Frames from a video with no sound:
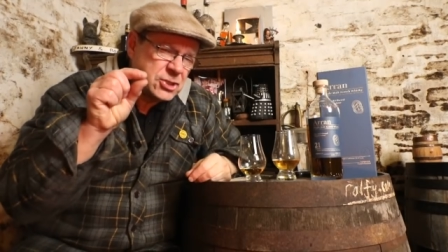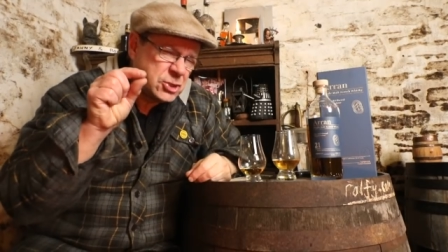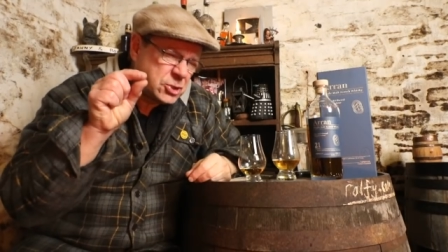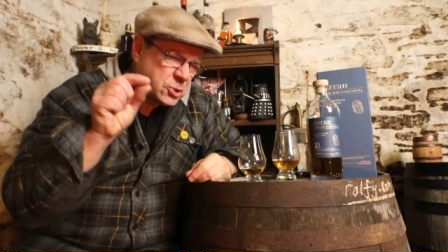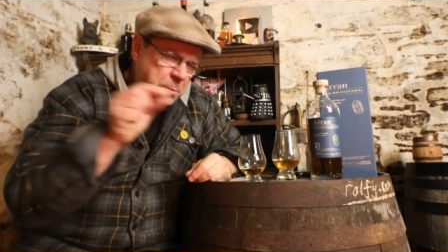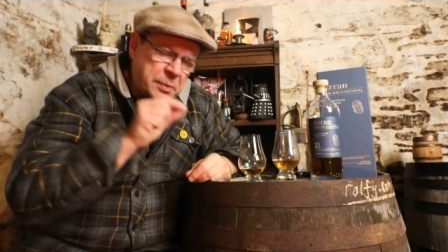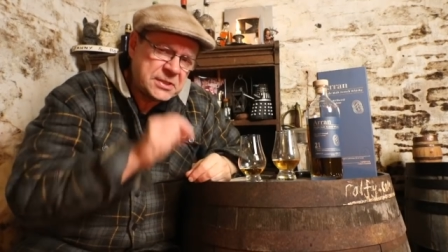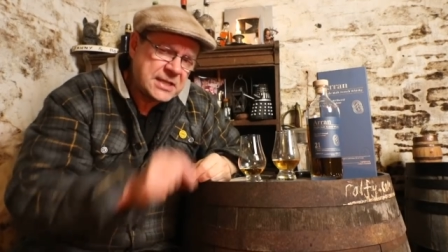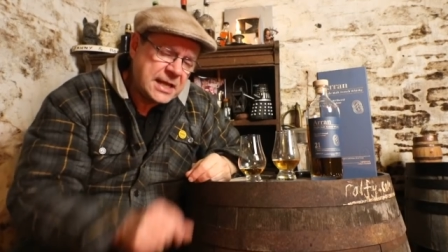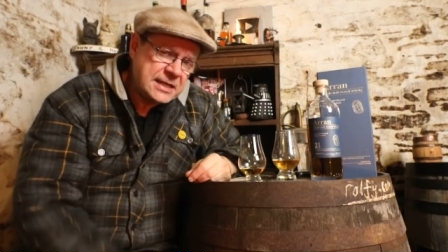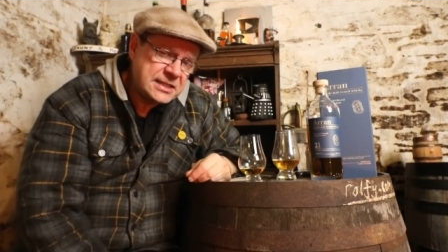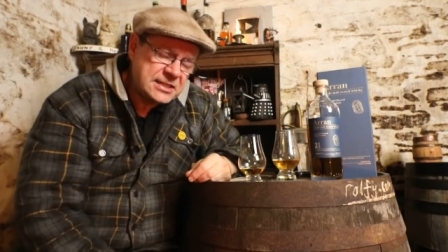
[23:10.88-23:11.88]
super
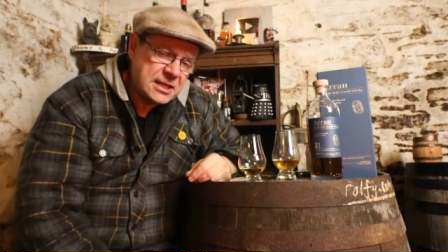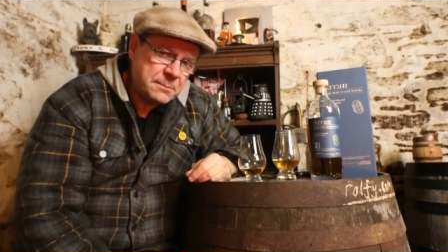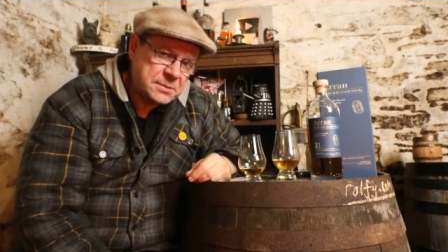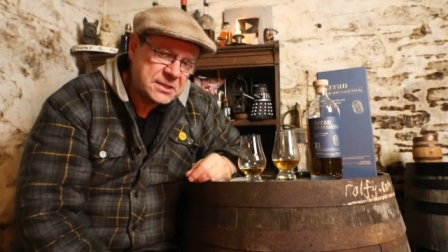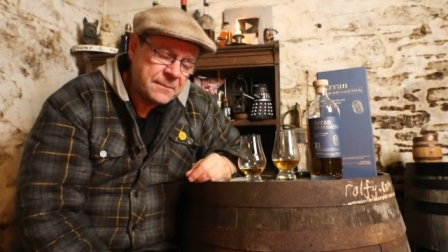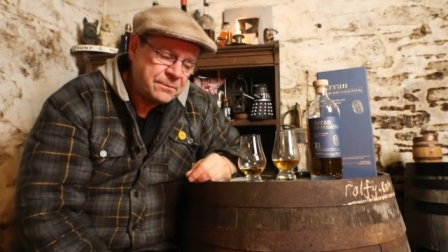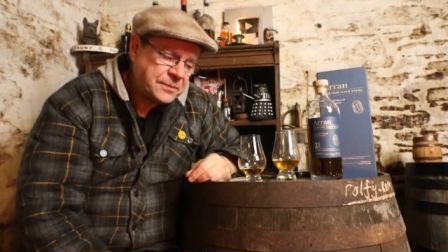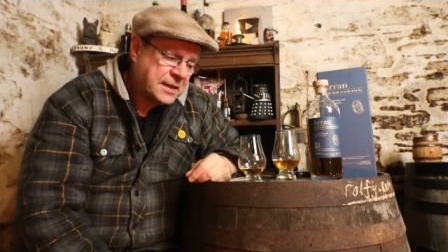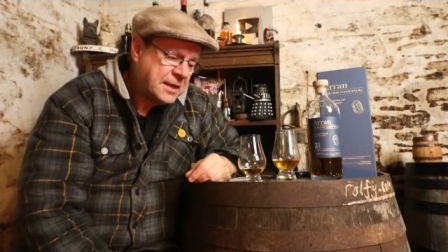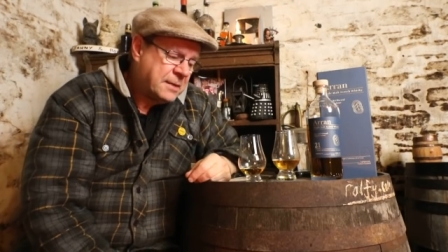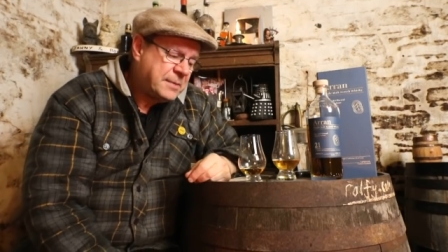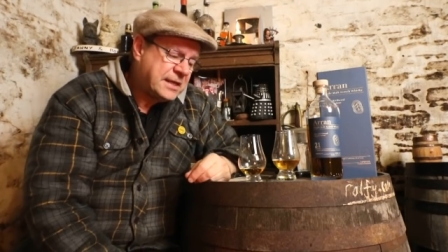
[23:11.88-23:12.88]
tiny sips
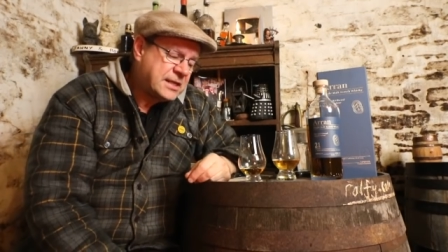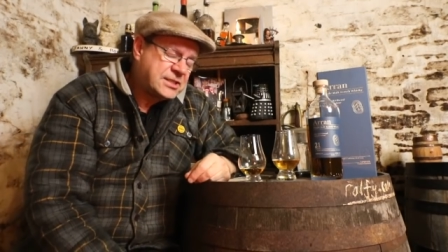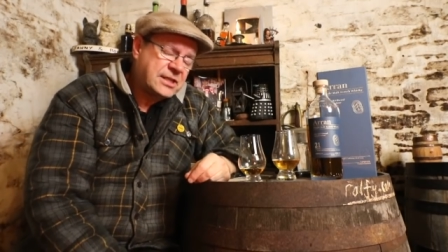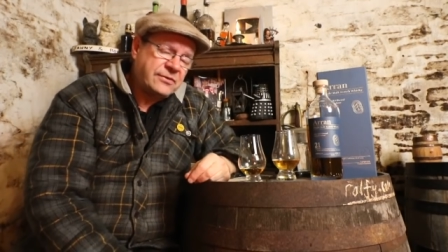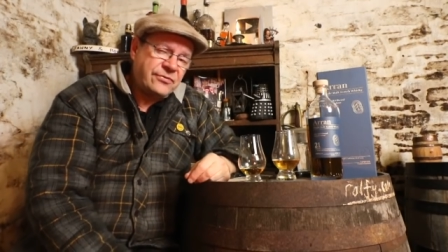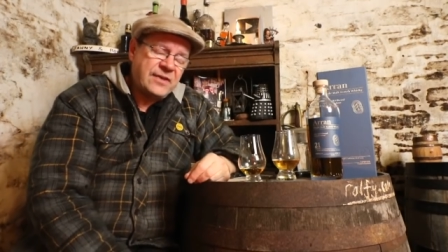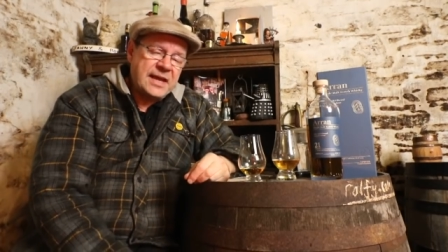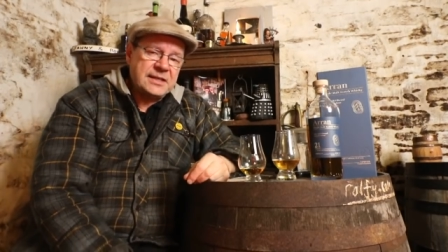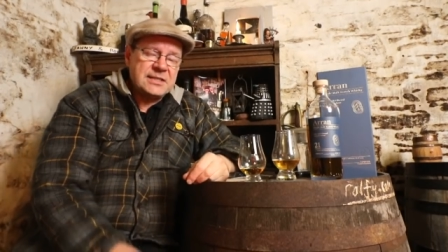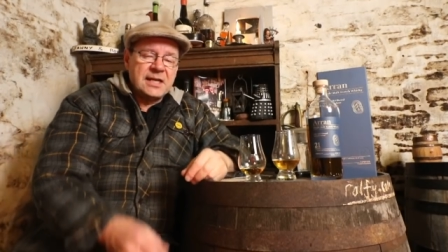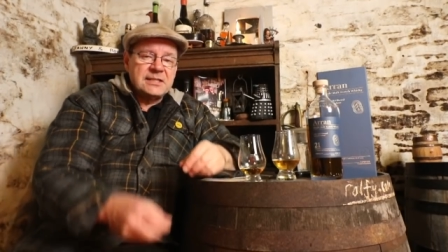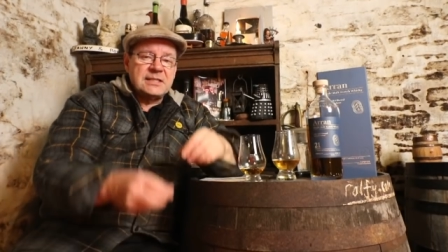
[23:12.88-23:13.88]
because in
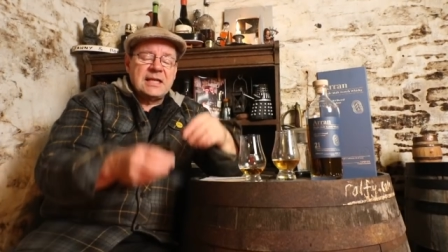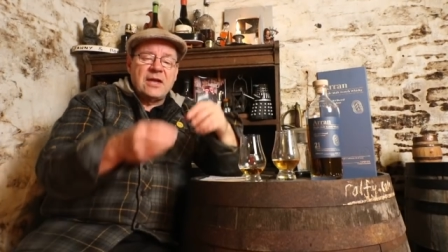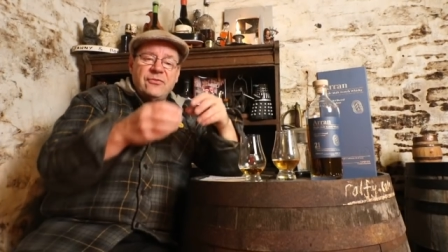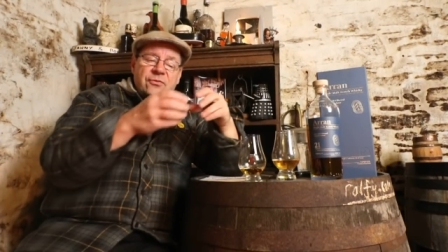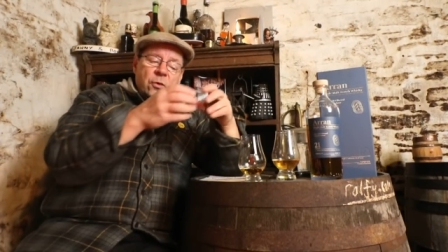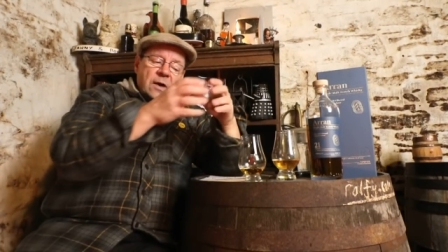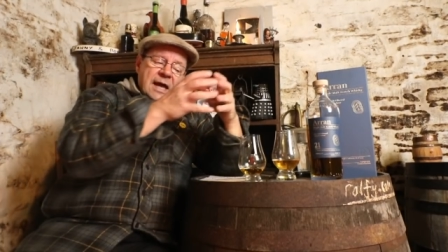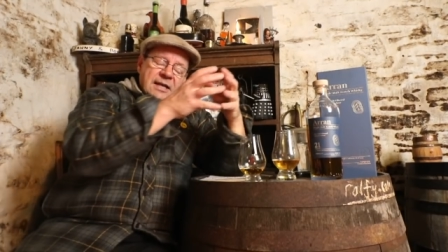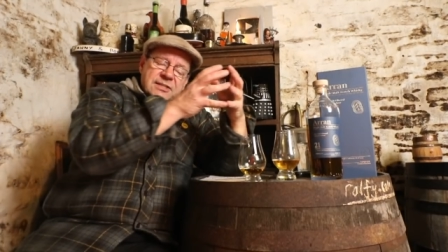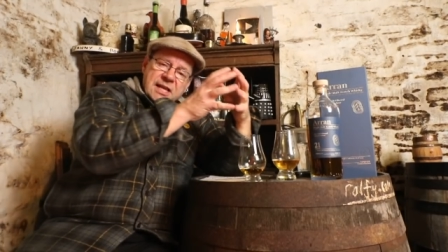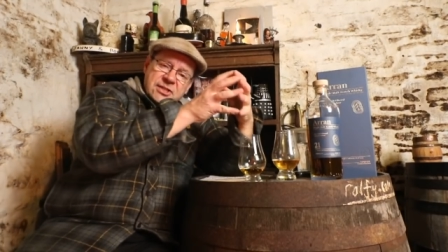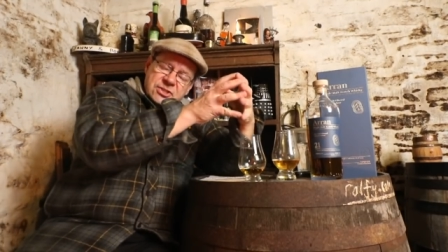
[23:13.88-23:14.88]
fact to get full
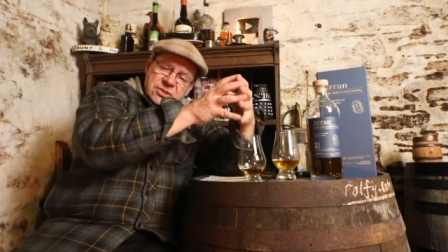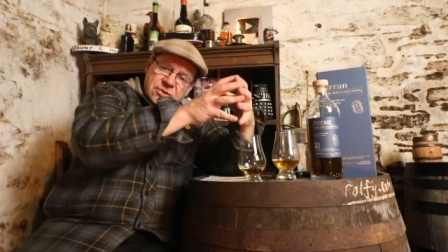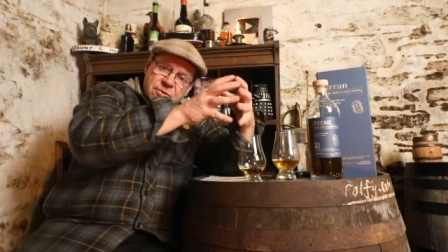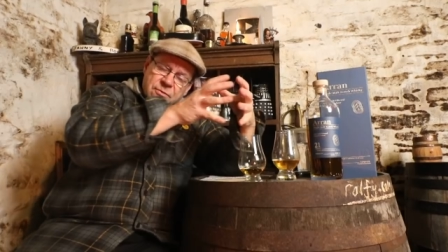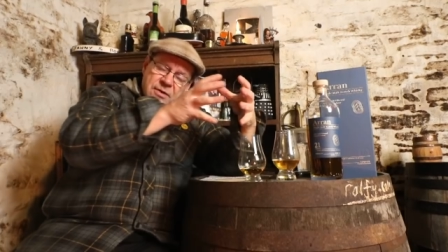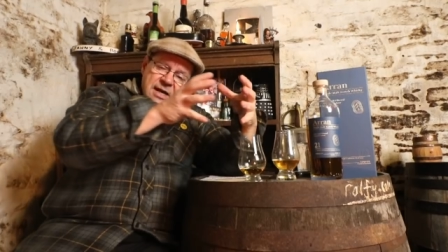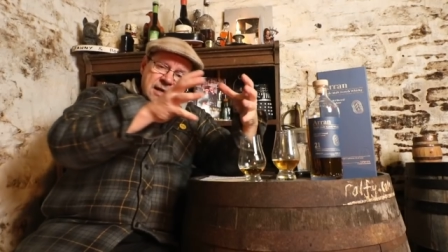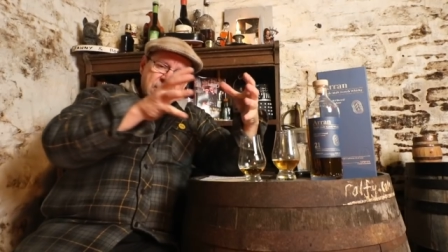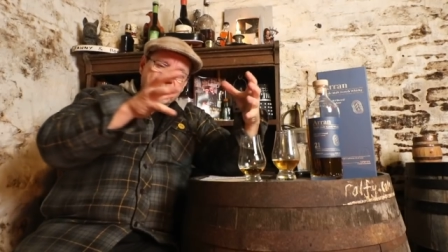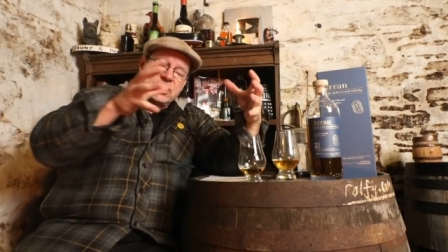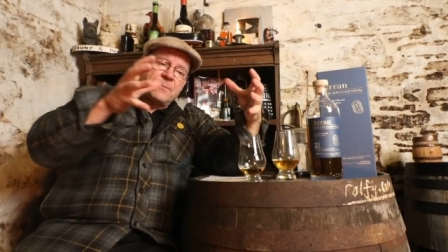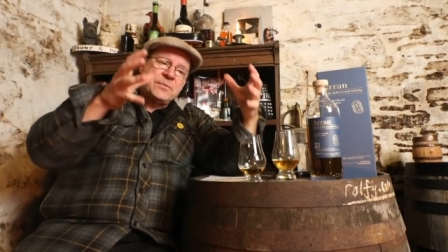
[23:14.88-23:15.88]
access to the
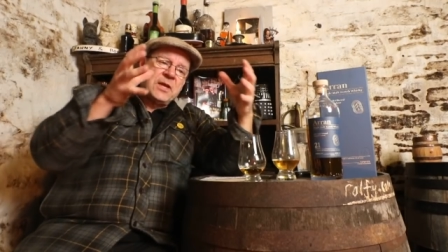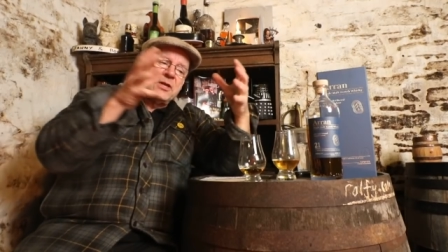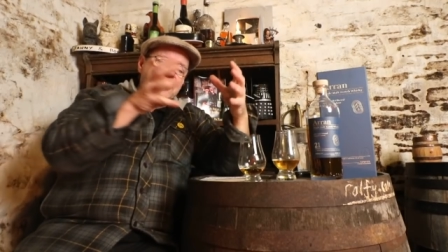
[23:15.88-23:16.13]
range,